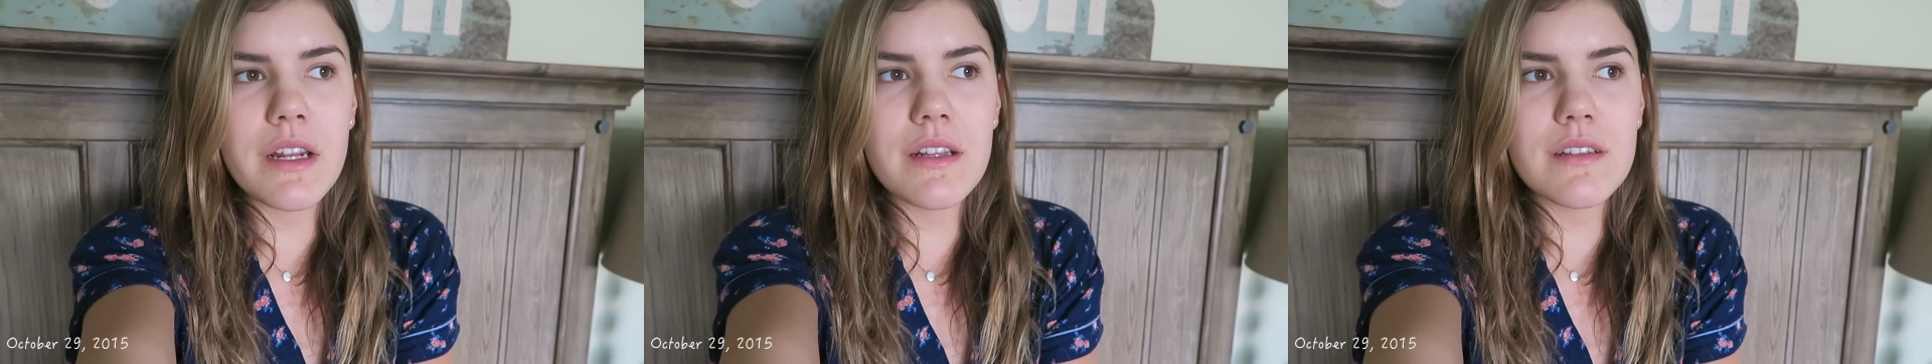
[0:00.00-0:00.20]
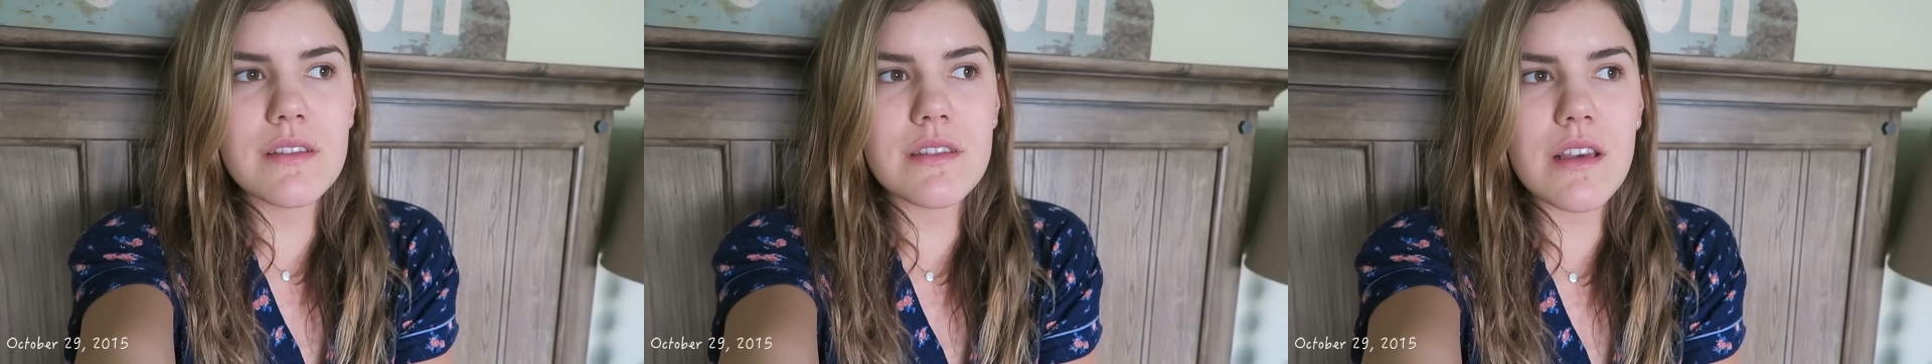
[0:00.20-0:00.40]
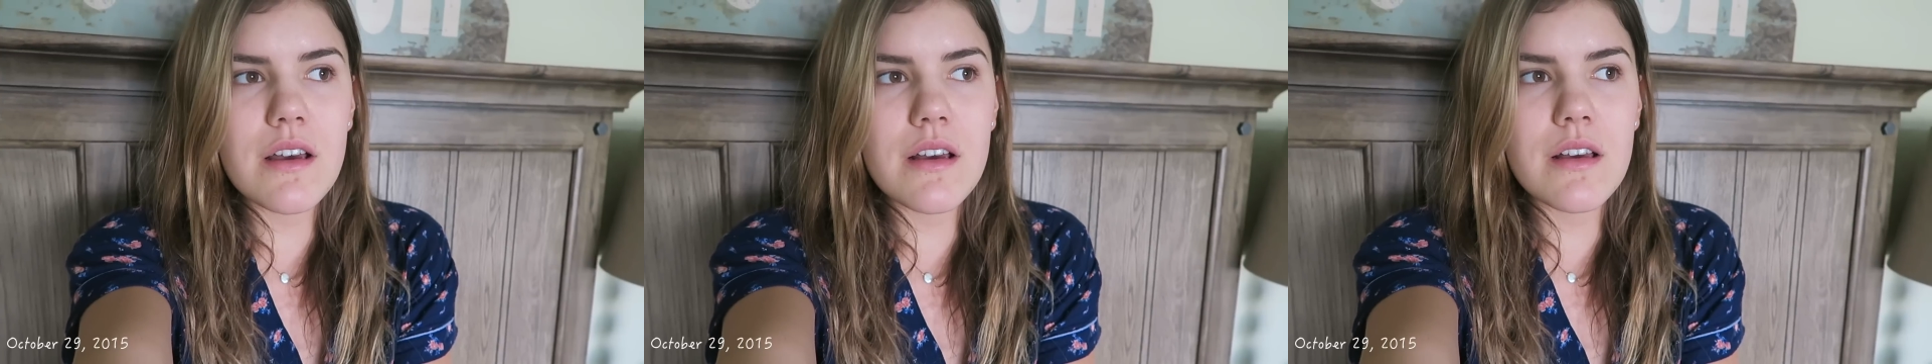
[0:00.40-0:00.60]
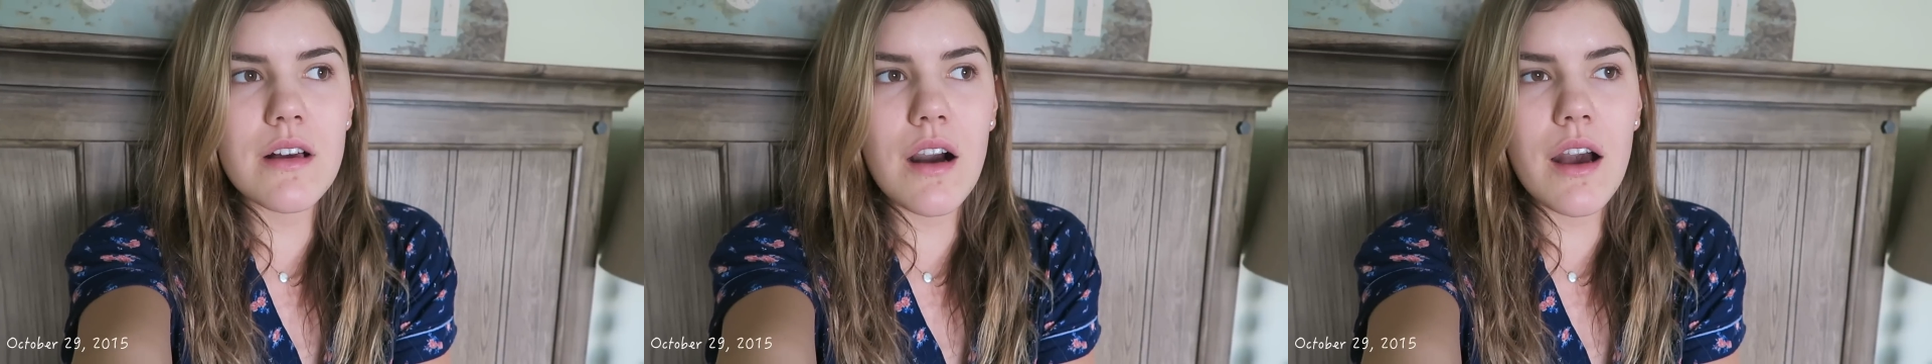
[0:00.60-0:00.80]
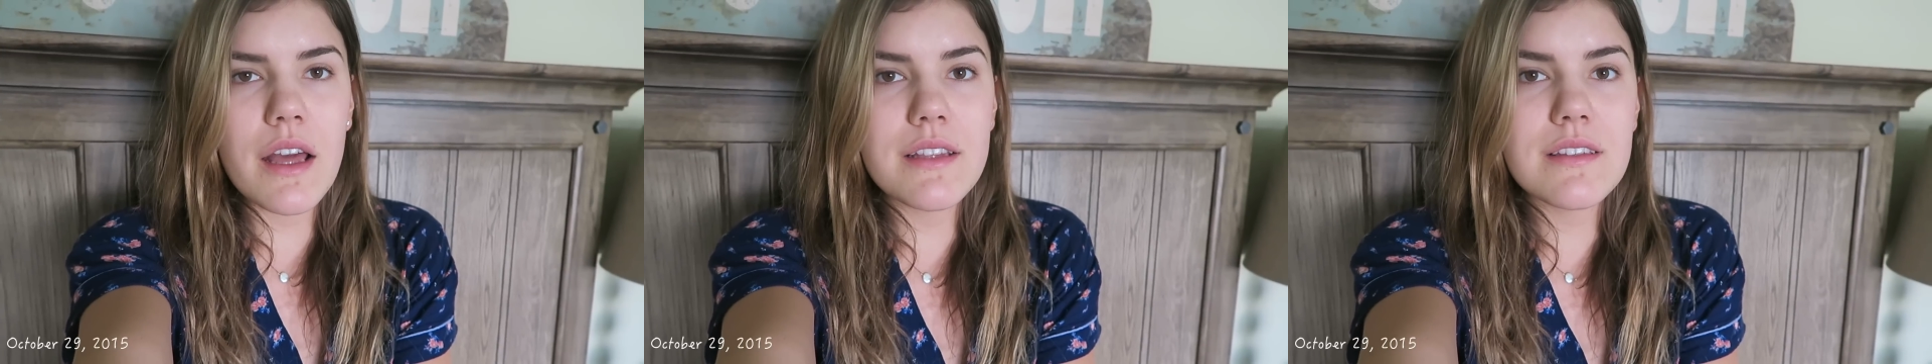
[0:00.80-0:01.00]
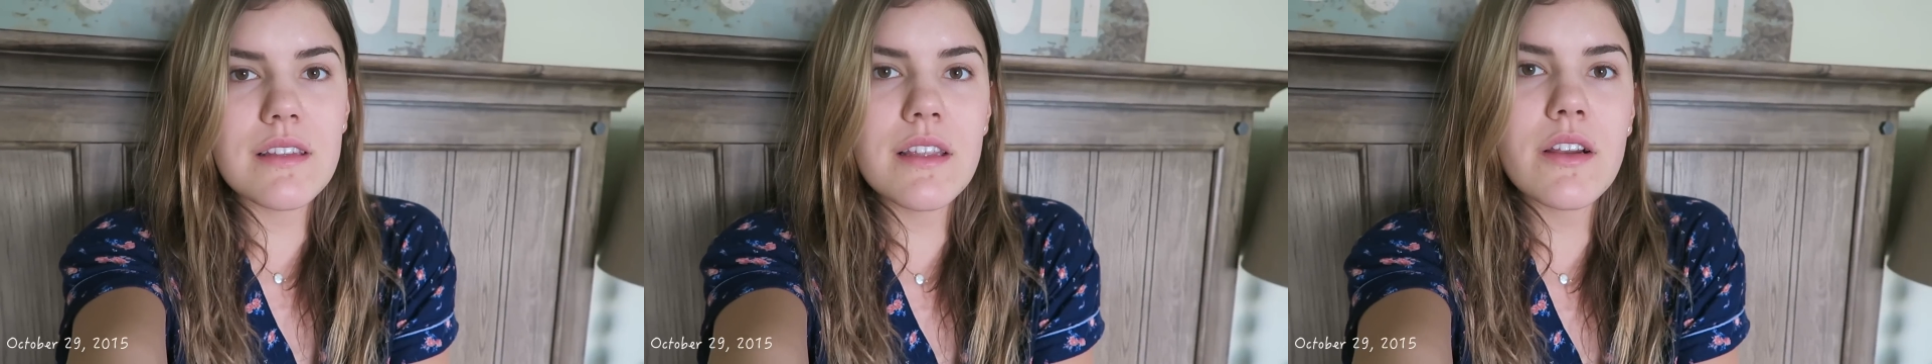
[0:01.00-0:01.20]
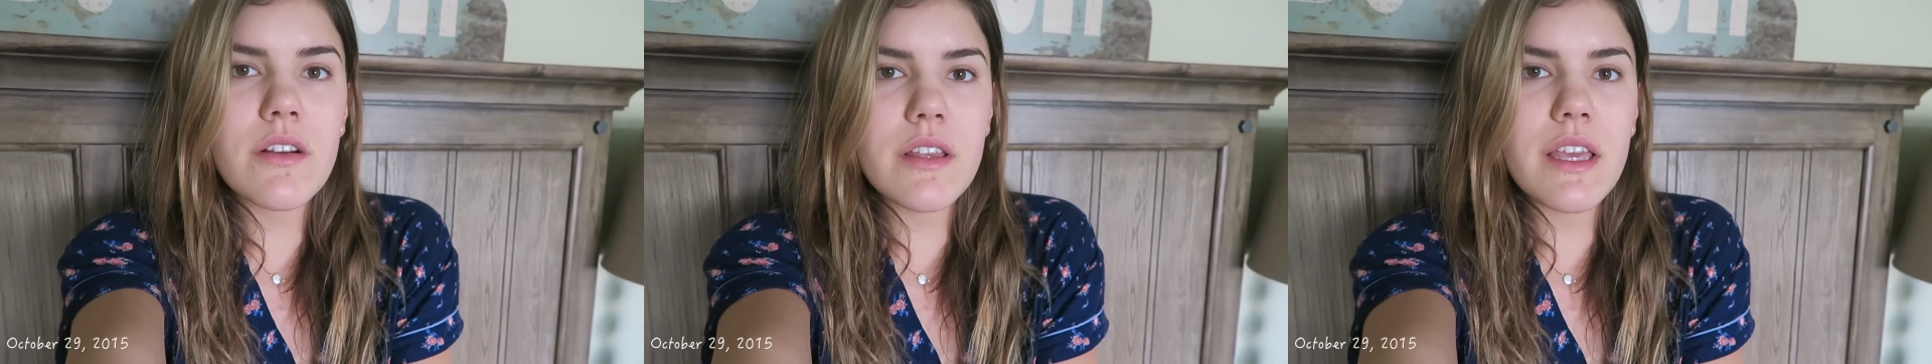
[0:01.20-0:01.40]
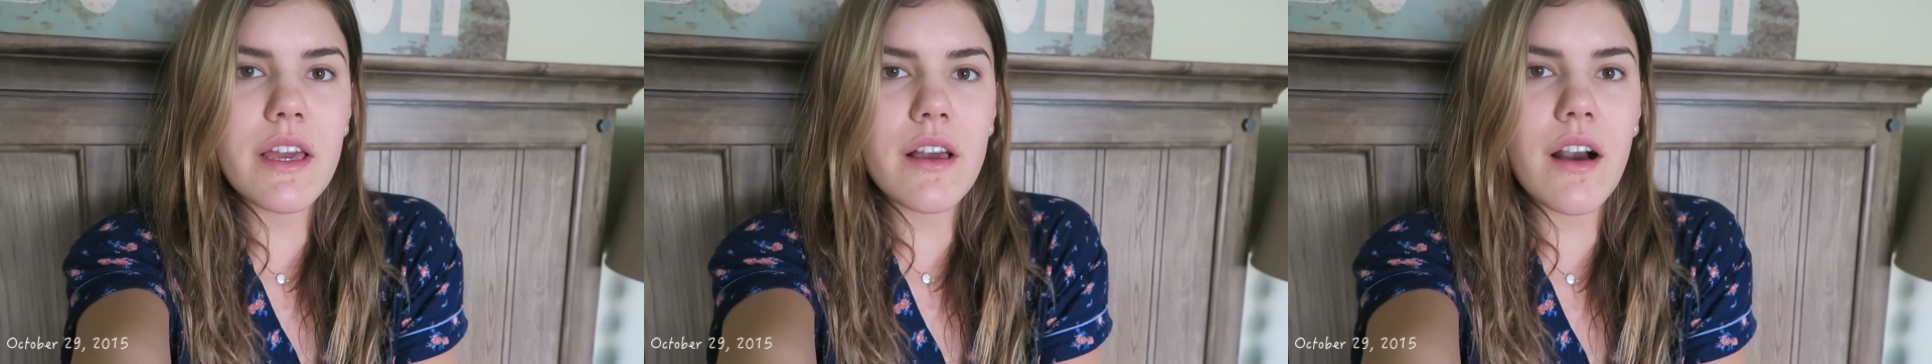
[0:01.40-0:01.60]
It is a God, it's
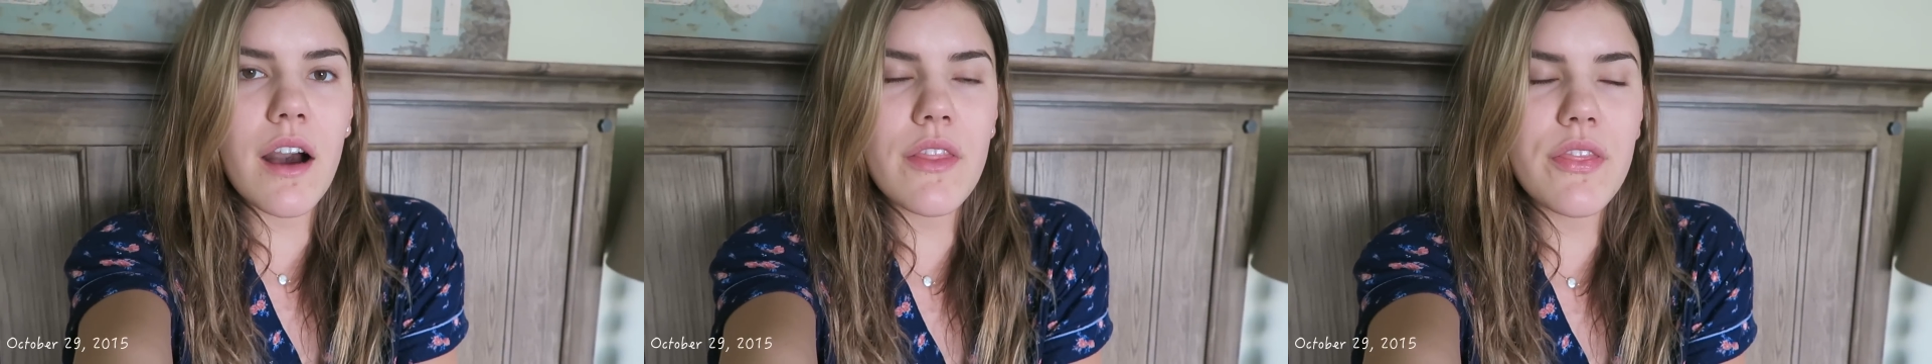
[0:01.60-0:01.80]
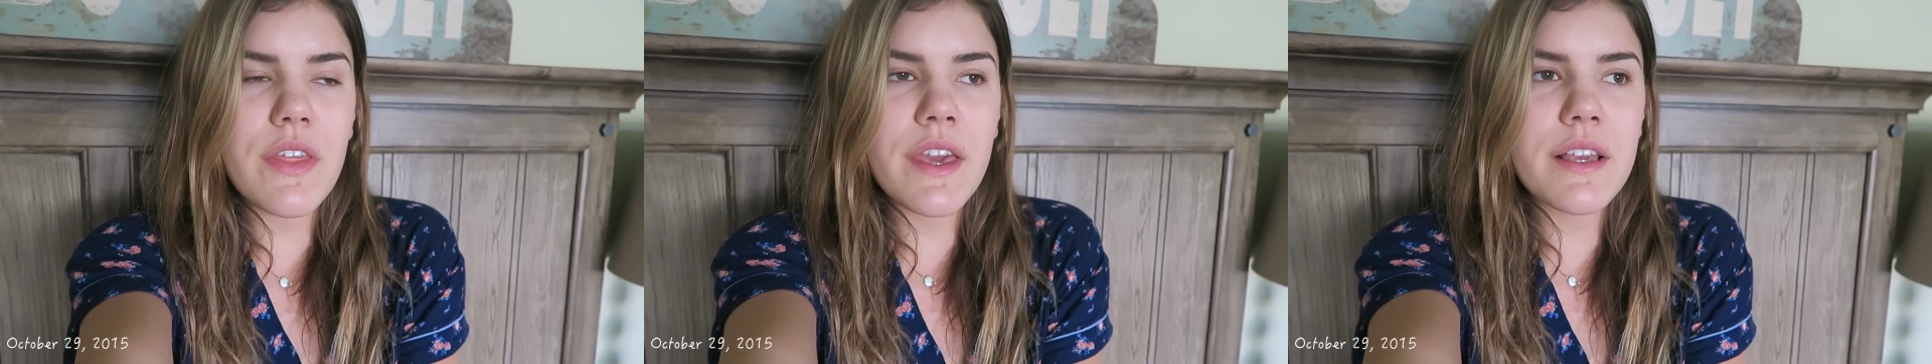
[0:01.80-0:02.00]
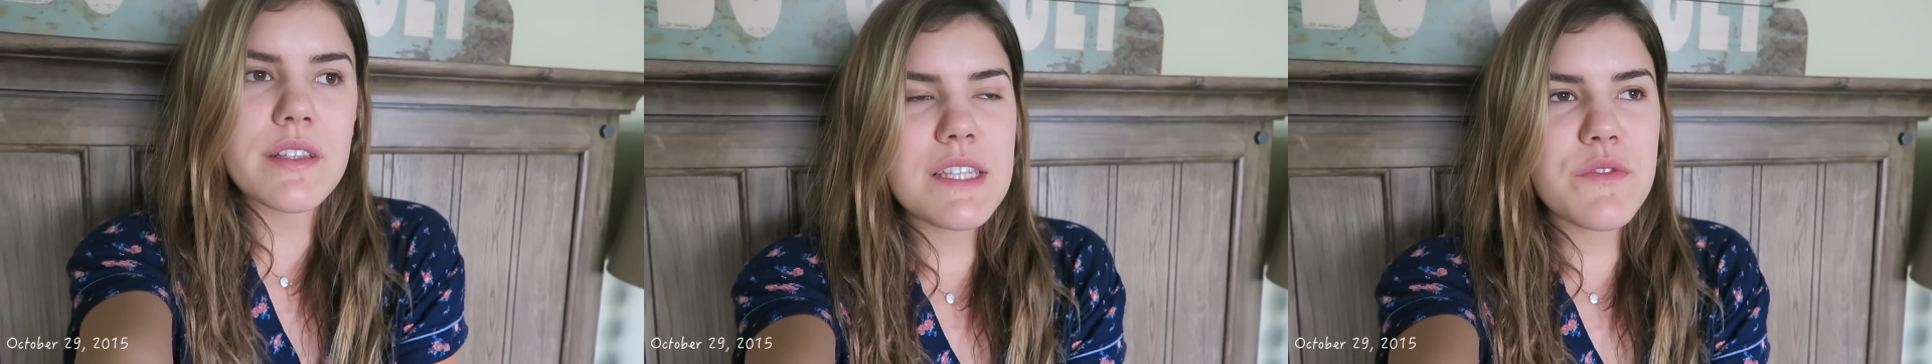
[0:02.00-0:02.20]
literally a God thing.